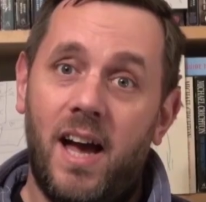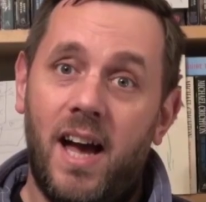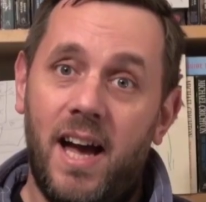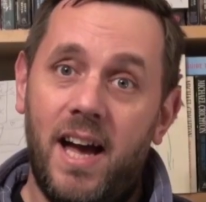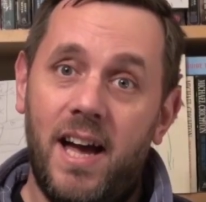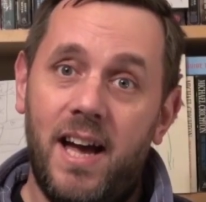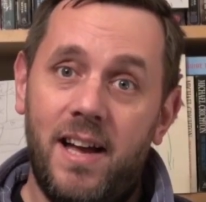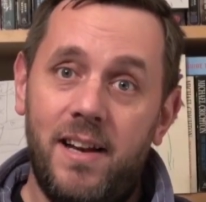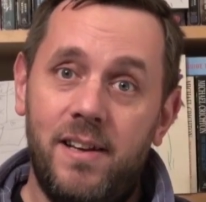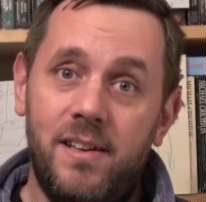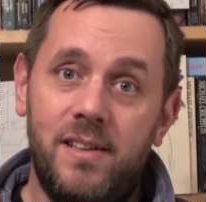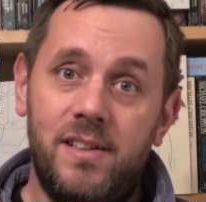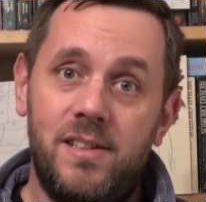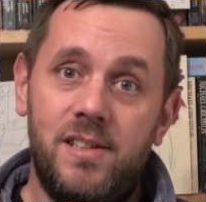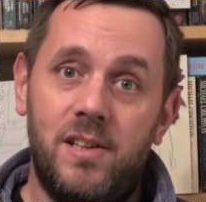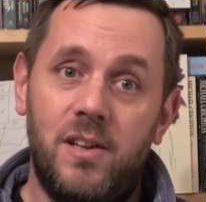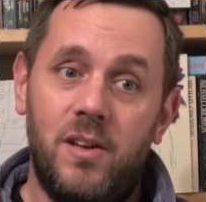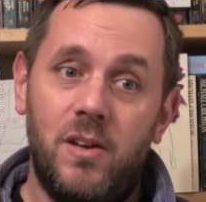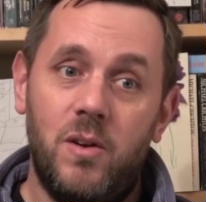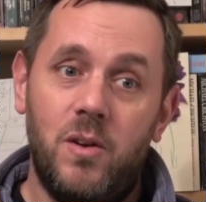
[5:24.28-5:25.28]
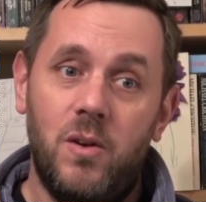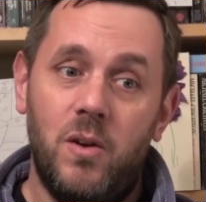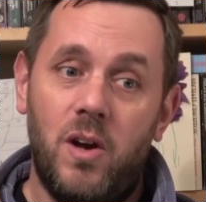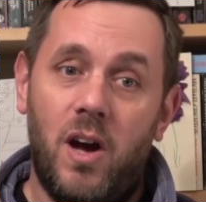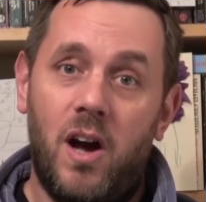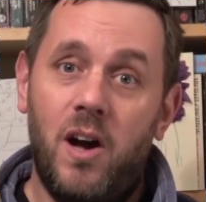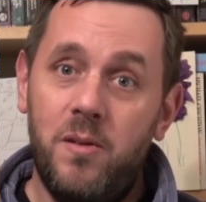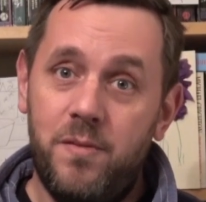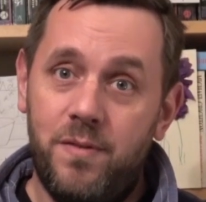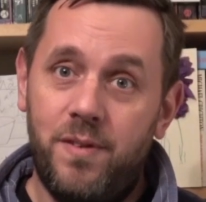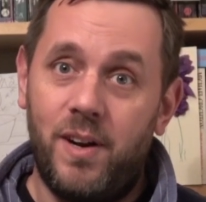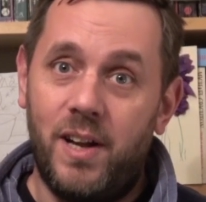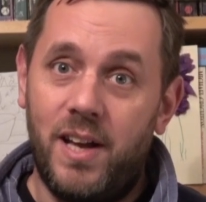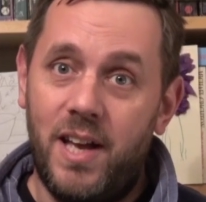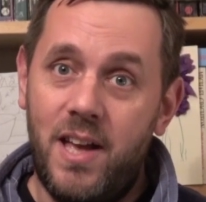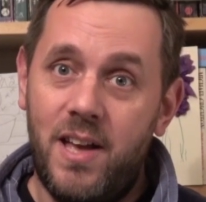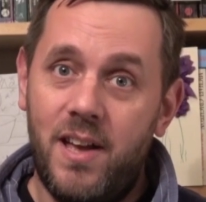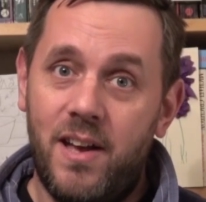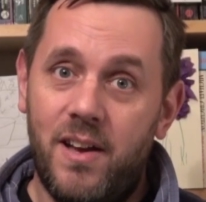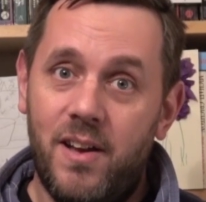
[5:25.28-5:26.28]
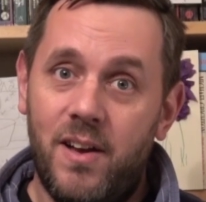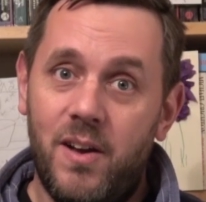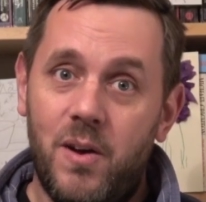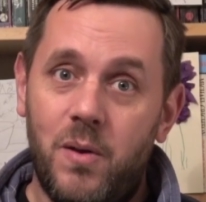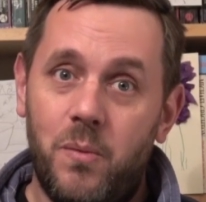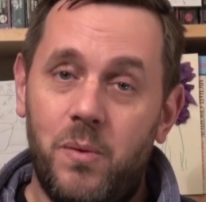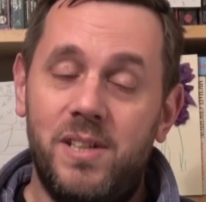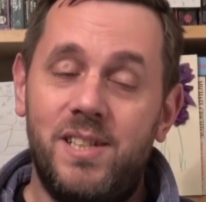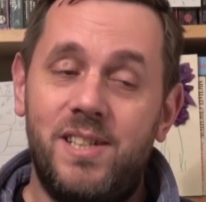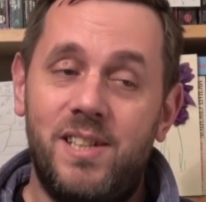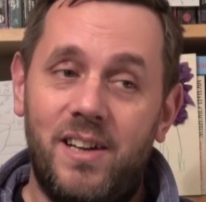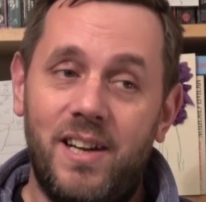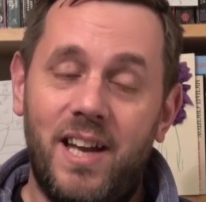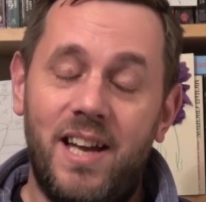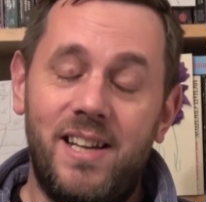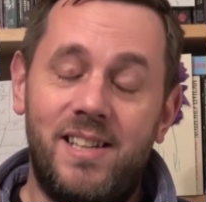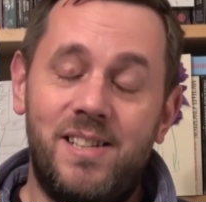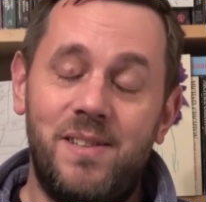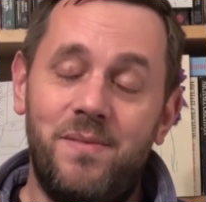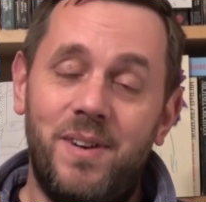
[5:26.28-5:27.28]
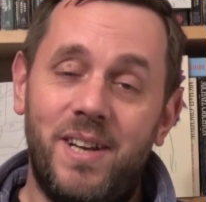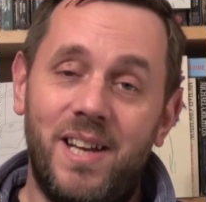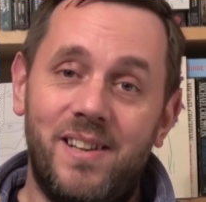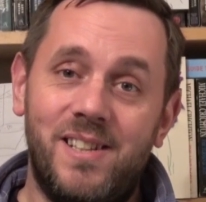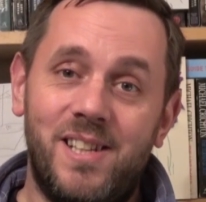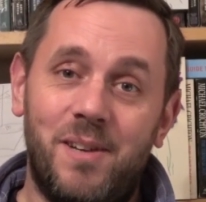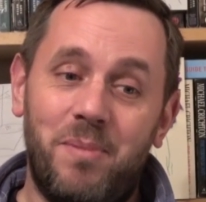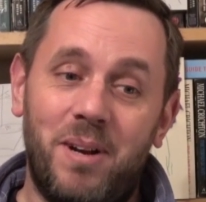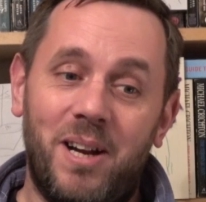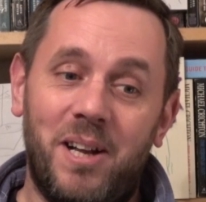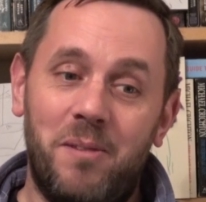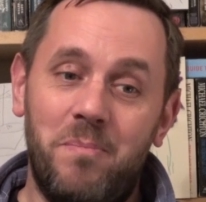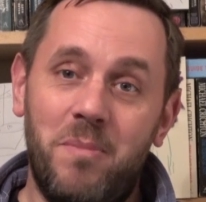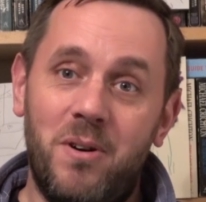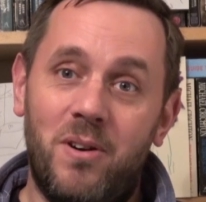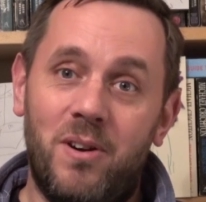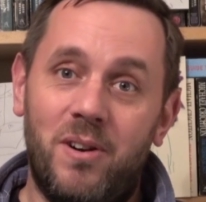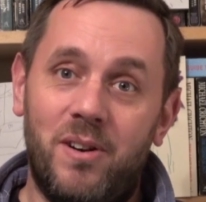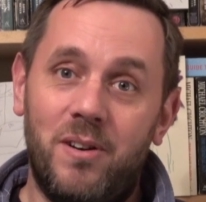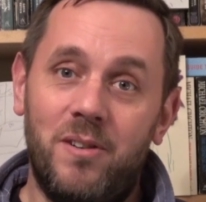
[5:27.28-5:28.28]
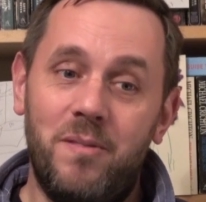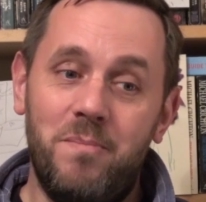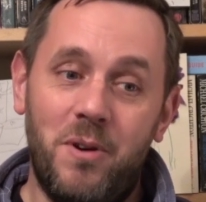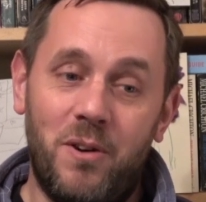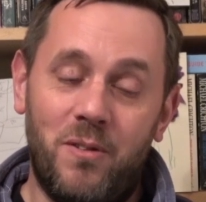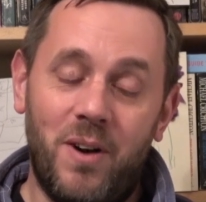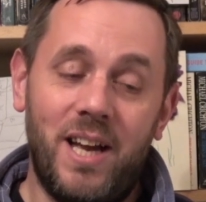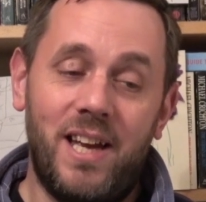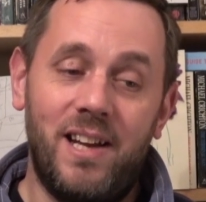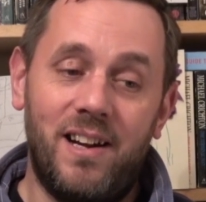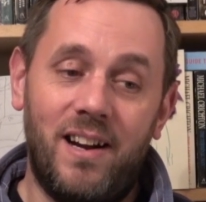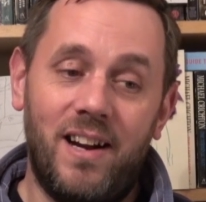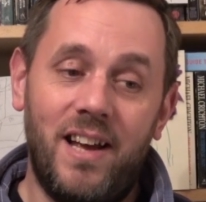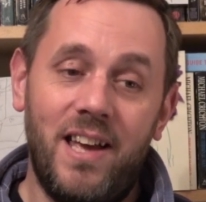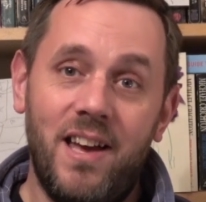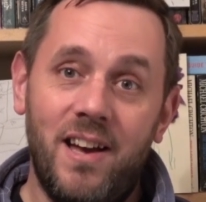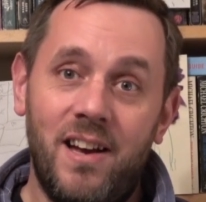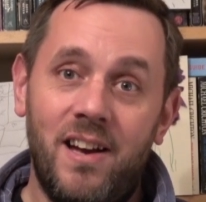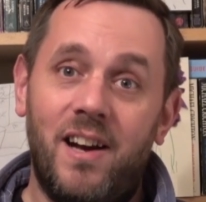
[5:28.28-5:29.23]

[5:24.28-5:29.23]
and hopefully we'll start getting some videos up a little more regularly,